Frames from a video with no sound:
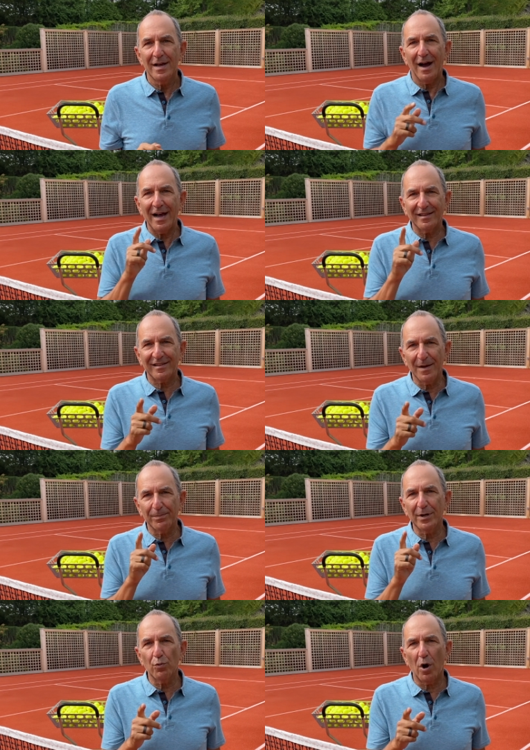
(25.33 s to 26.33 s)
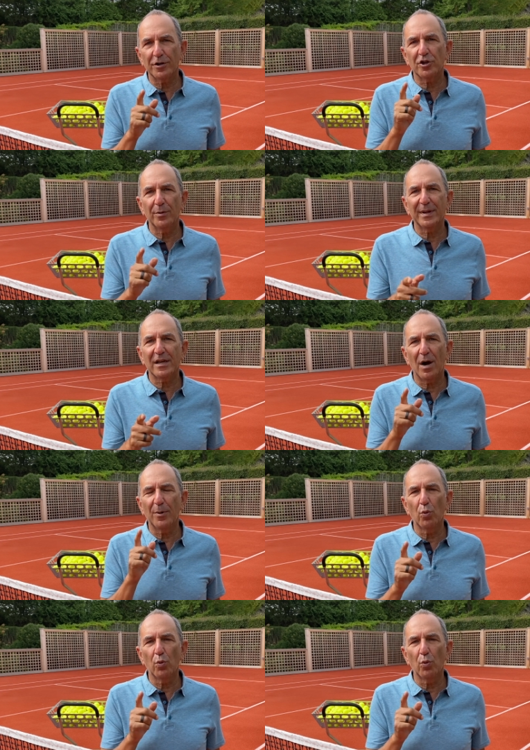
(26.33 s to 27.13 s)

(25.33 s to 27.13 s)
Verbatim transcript: I simply want you to become